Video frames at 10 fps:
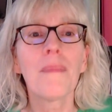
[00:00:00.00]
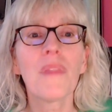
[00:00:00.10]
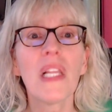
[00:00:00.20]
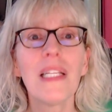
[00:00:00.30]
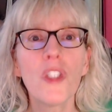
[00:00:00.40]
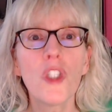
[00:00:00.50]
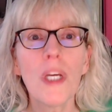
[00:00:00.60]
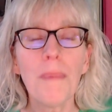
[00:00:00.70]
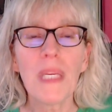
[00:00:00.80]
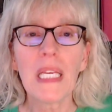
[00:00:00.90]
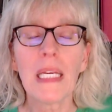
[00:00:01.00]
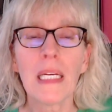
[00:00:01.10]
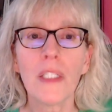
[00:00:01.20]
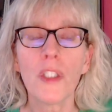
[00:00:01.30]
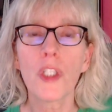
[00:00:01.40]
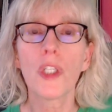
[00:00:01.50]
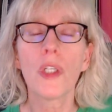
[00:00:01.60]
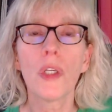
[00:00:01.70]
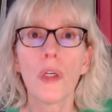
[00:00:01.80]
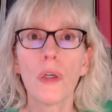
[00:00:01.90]
let's jump
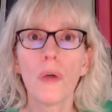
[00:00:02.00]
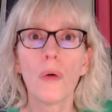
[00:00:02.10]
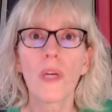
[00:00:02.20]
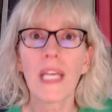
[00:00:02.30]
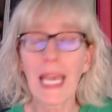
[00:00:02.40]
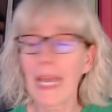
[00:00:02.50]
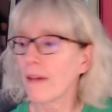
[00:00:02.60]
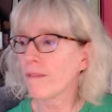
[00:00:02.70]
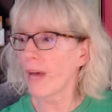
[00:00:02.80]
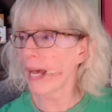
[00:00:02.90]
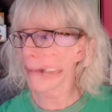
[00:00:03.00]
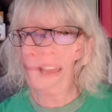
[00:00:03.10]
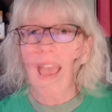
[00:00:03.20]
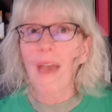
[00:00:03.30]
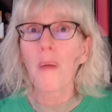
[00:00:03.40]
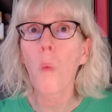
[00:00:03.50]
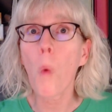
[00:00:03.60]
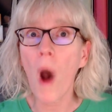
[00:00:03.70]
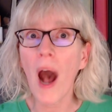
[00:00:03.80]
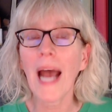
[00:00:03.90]
into Canva and
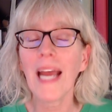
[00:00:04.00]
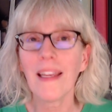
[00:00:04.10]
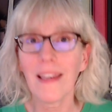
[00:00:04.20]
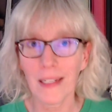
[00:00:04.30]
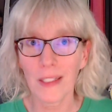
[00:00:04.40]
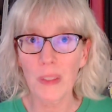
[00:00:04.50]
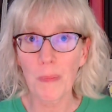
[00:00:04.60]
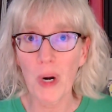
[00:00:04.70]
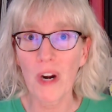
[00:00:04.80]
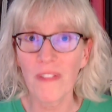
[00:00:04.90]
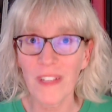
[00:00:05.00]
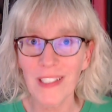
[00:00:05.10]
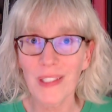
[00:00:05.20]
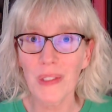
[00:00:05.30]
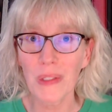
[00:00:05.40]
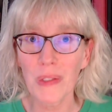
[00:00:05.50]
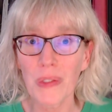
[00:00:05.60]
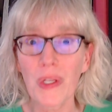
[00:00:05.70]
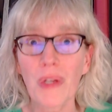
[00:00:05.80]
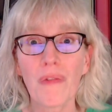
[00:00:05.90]
why it is a perfect
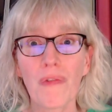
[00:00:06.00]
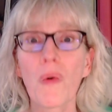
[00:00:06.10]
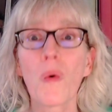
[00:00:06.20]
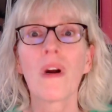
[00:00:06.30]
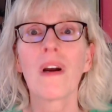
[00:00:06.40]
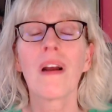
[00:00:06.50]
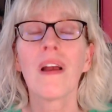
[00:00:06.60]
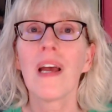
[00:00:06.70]
solution for